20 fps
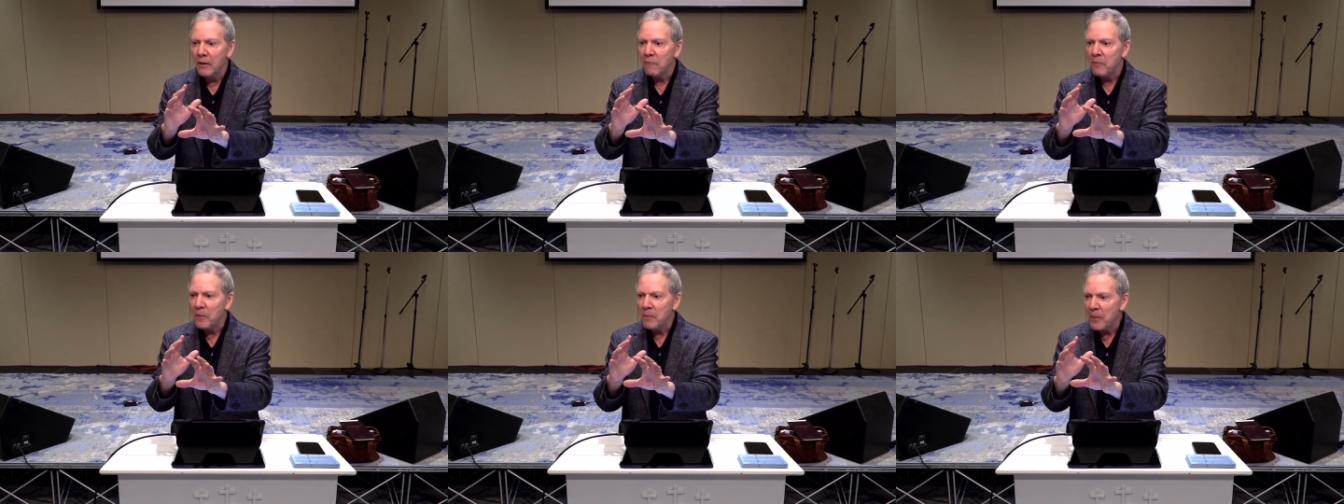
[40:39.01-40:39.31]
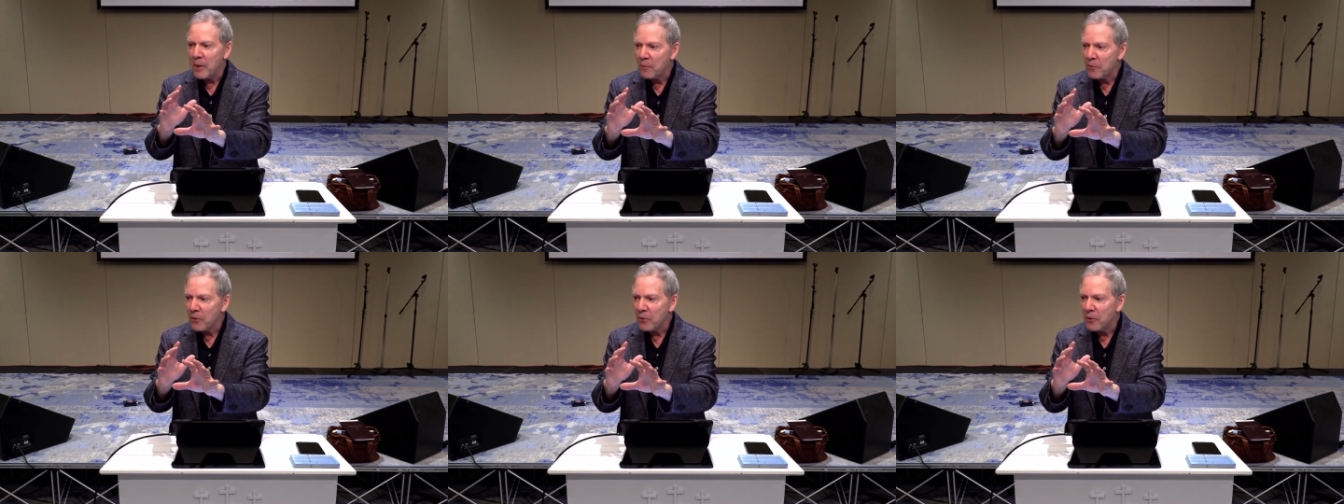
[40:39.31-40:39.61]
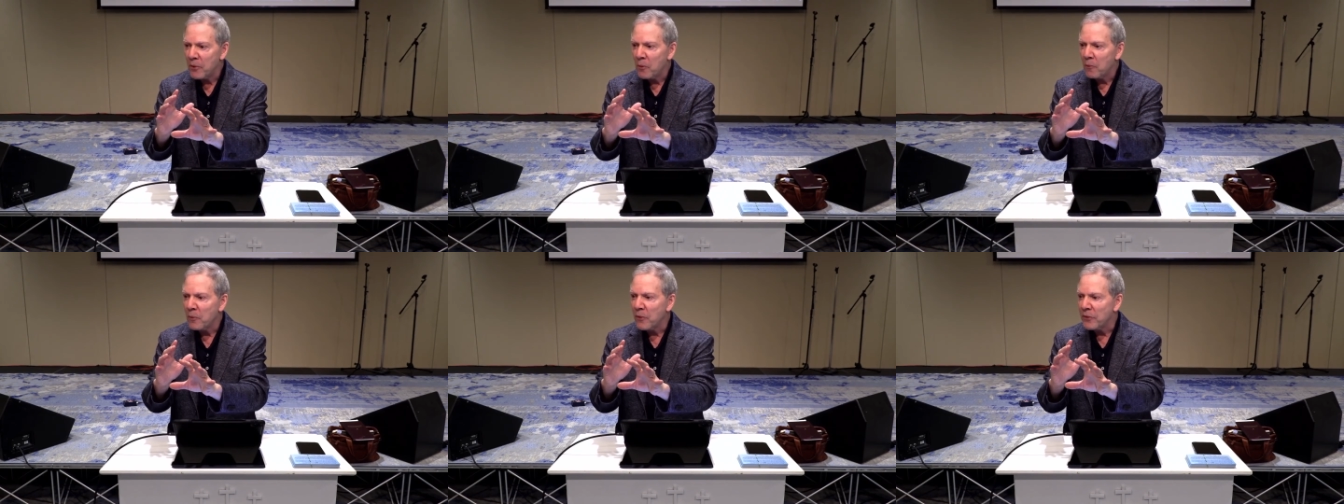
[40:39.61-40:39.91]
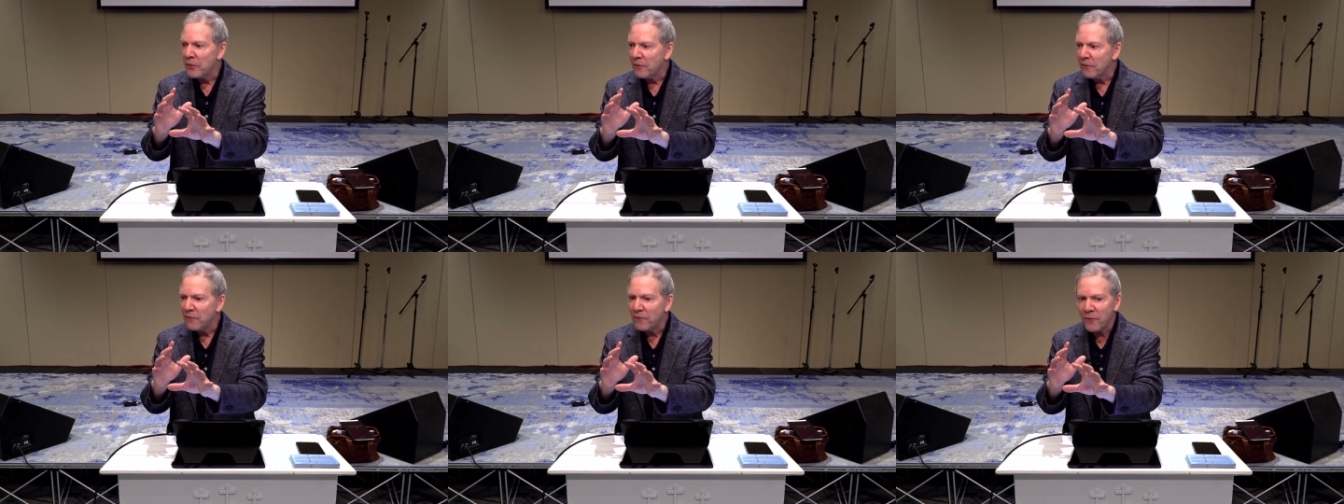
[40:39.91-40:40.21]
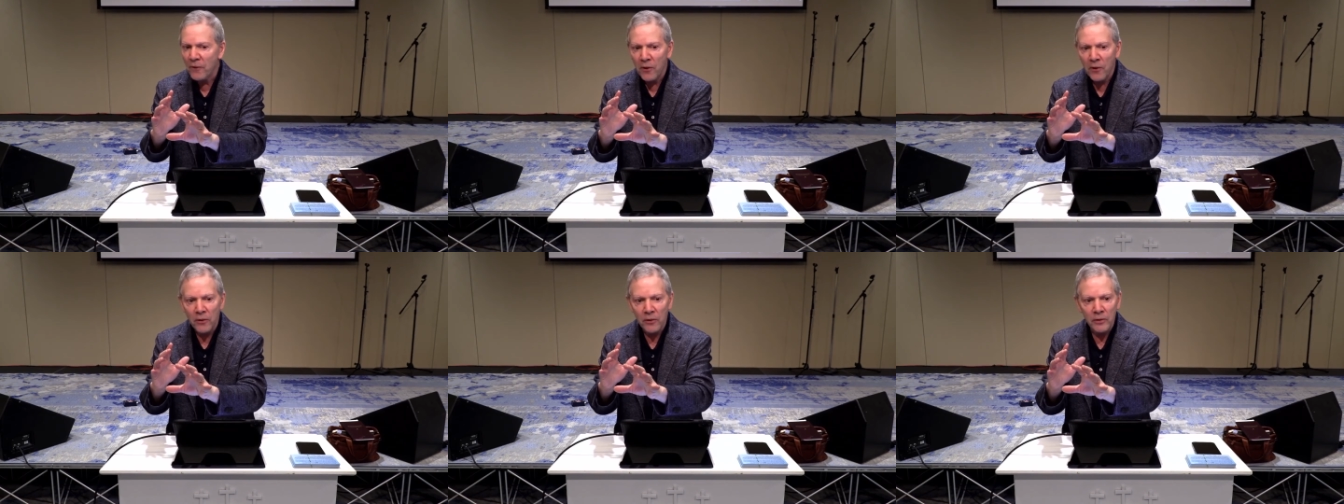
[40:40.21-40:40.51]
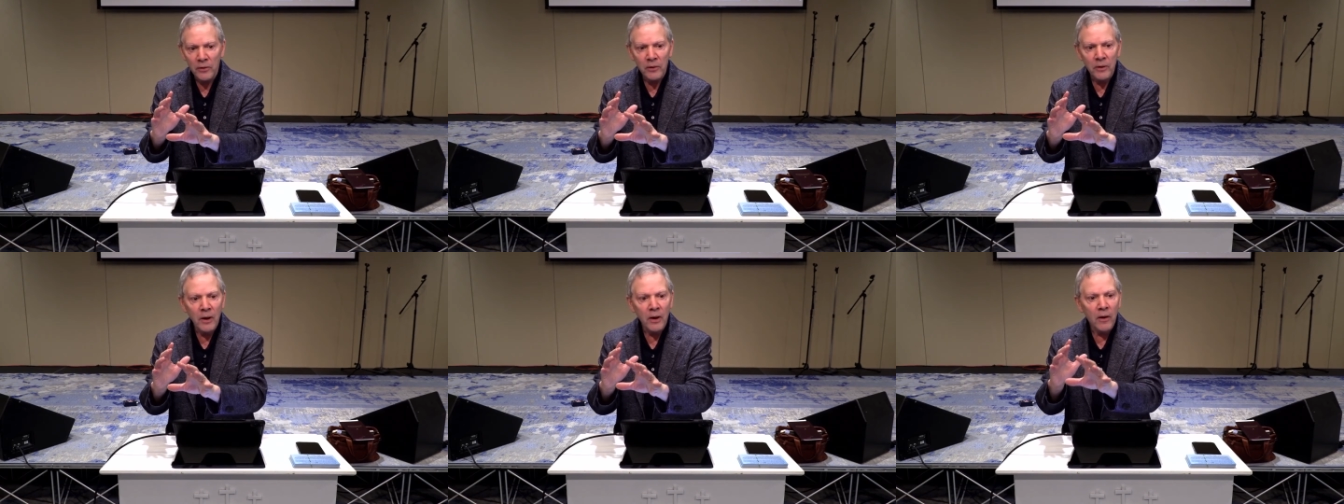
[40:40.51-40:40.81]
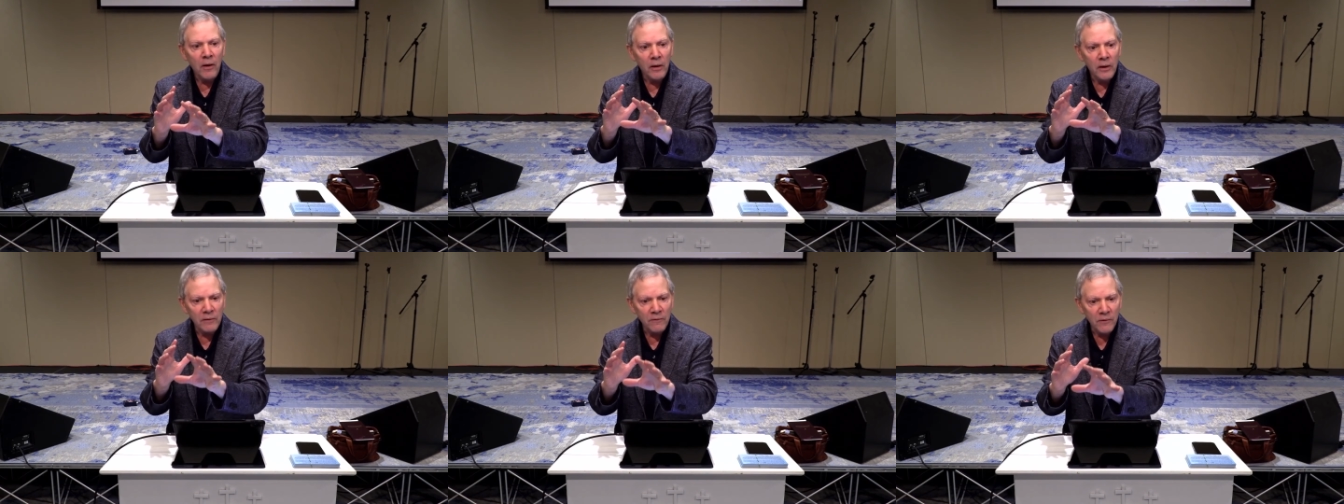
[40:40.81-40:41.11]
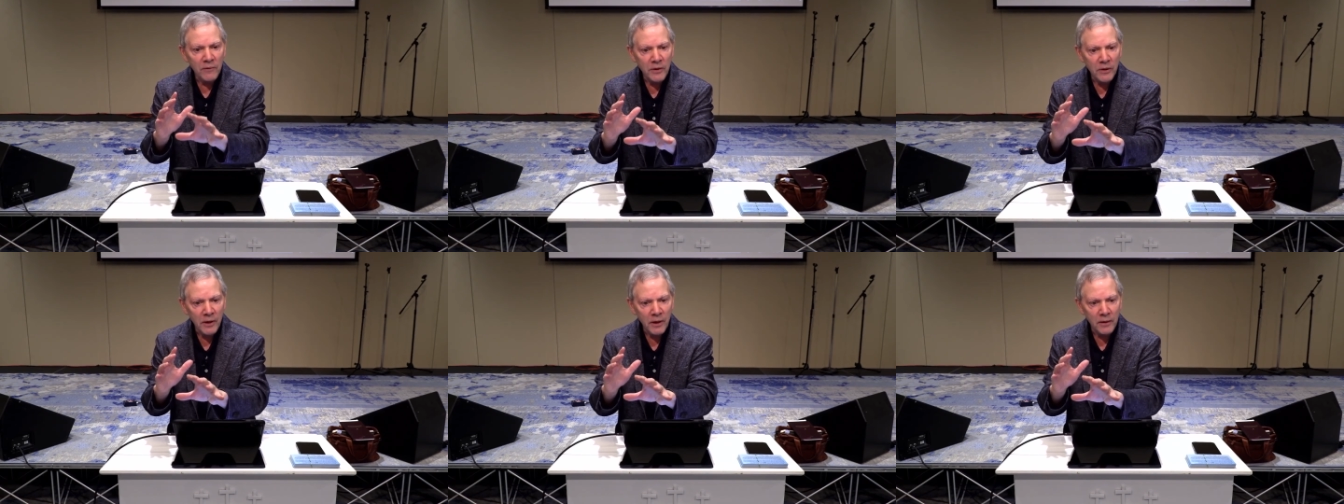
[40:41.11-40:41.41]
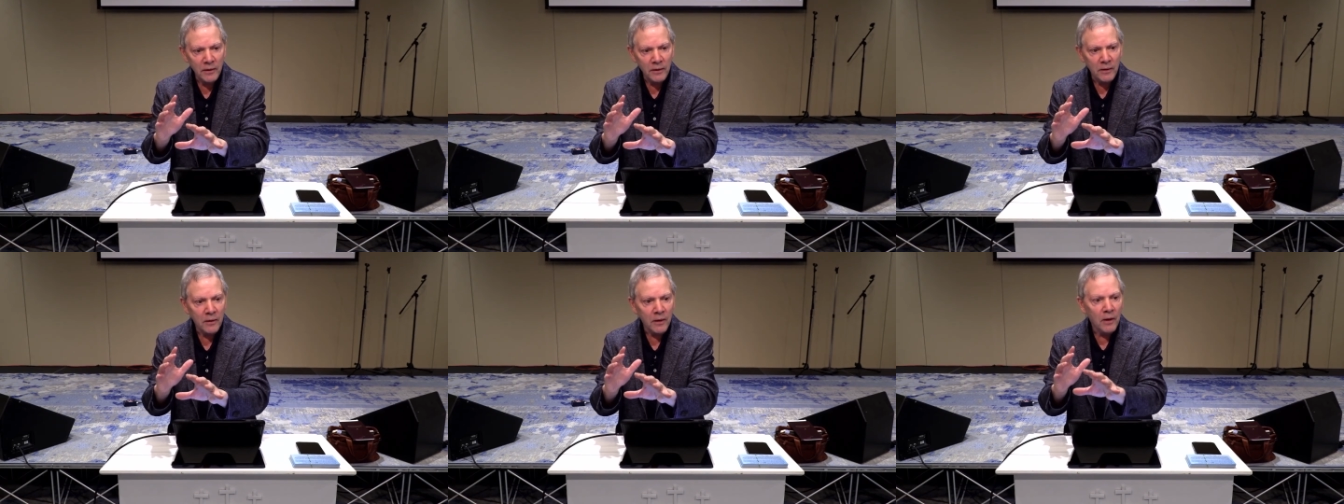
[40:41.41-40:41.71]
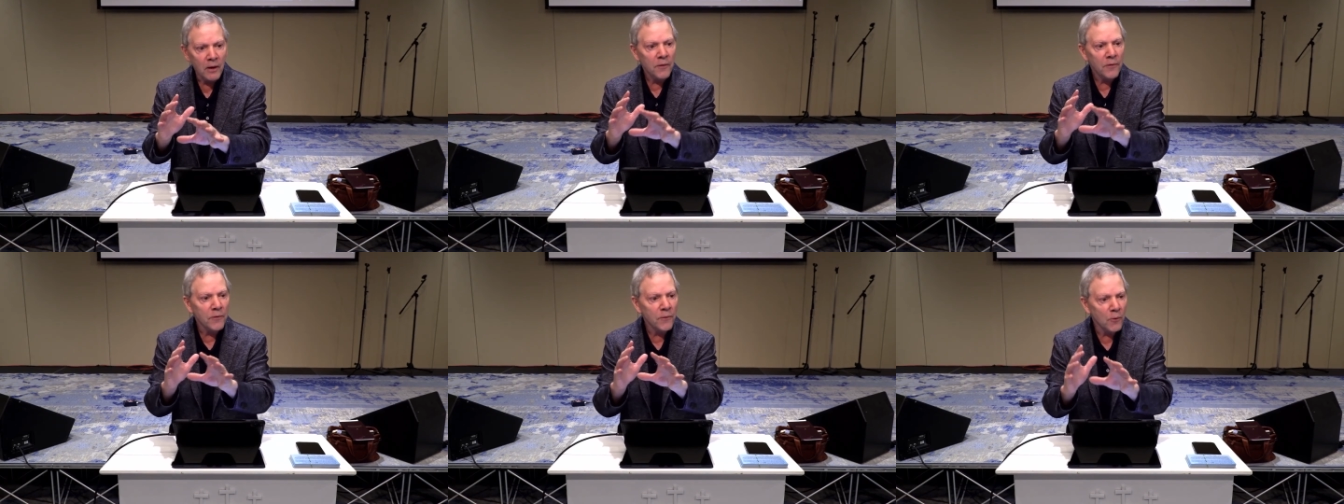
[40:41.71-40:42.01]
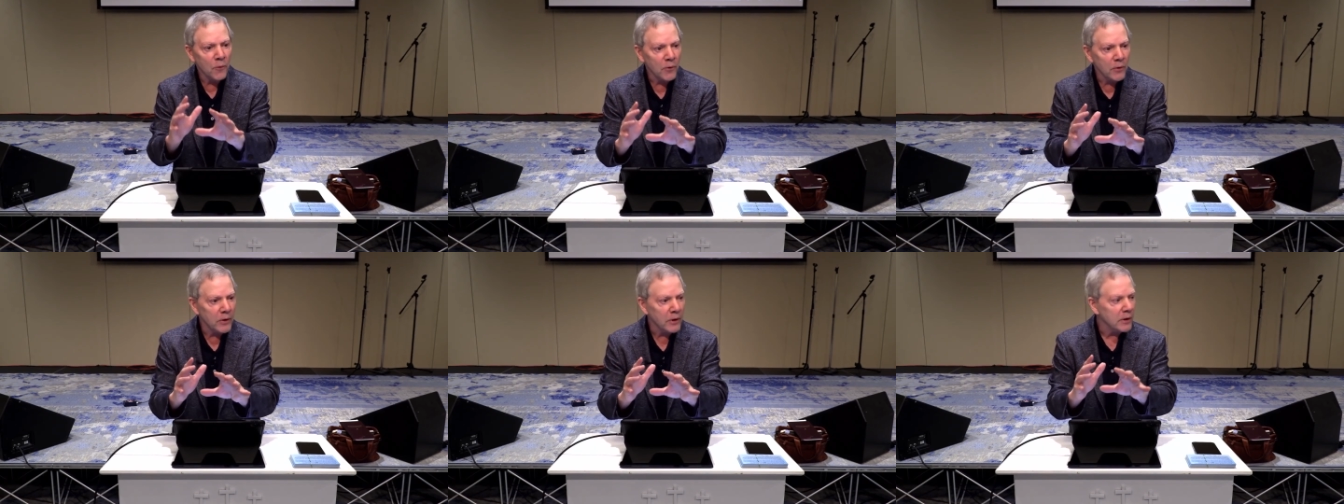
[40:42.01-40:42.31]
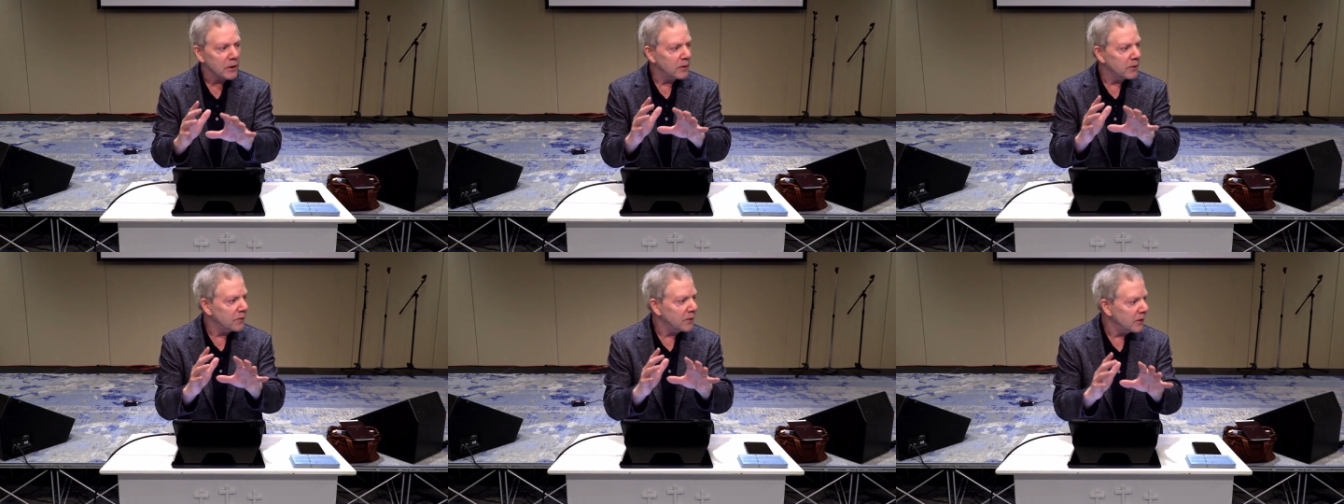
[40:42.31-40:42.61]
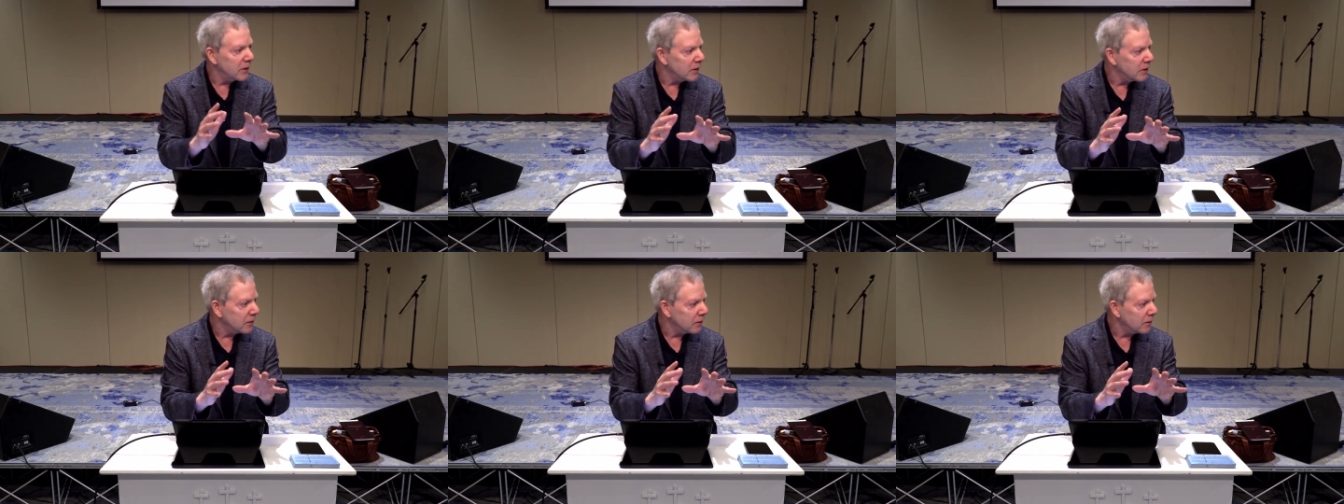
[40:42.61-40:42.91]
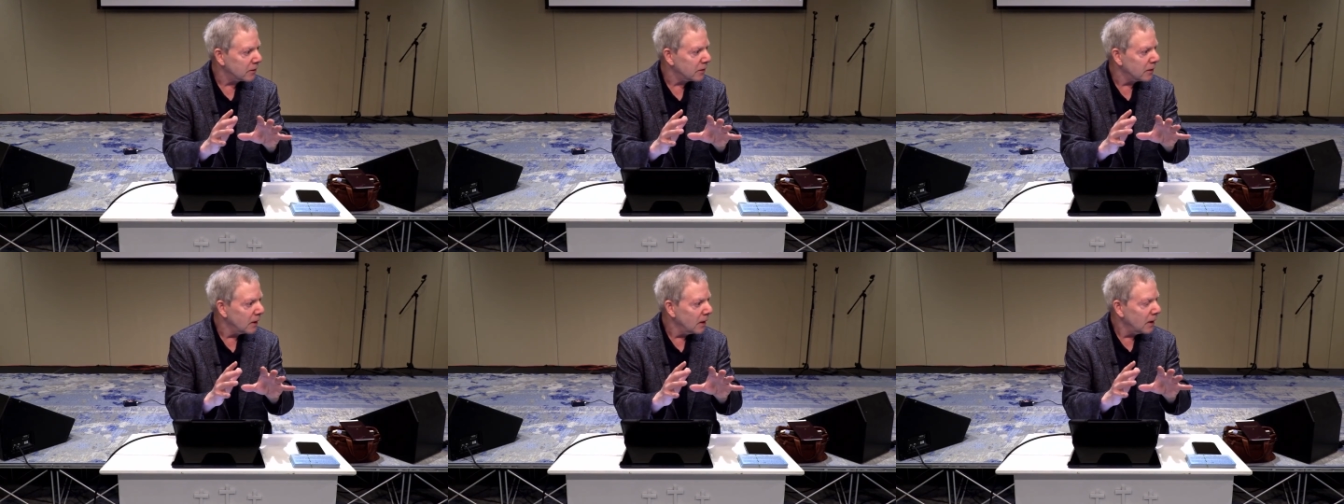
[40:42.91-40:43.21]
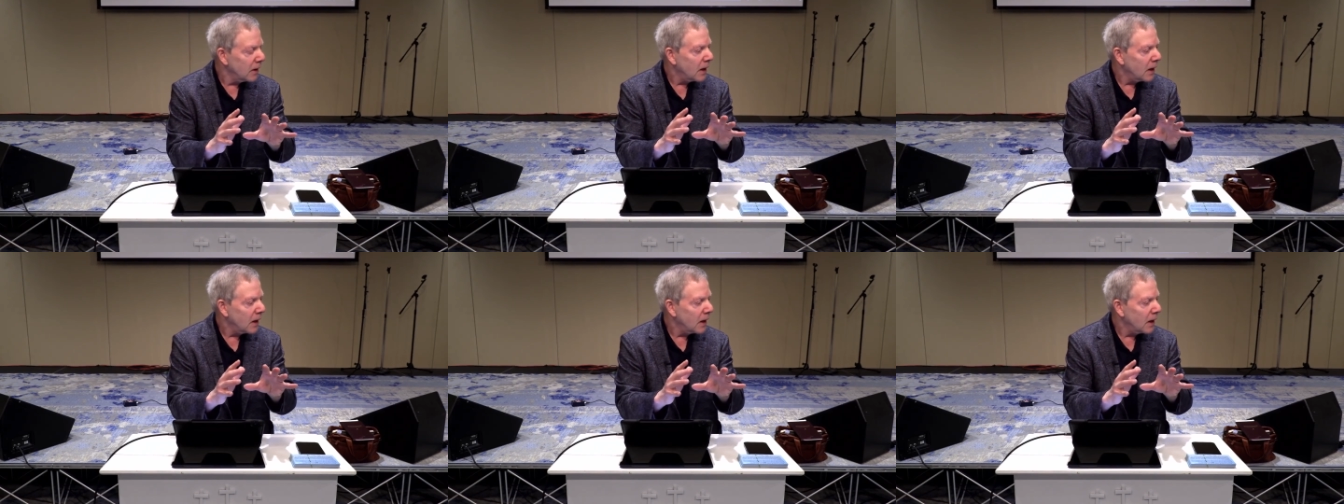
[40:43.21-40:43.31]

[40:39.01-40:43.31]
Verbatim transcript: Remember, with the fall, all of a sudden, thorns and thistles.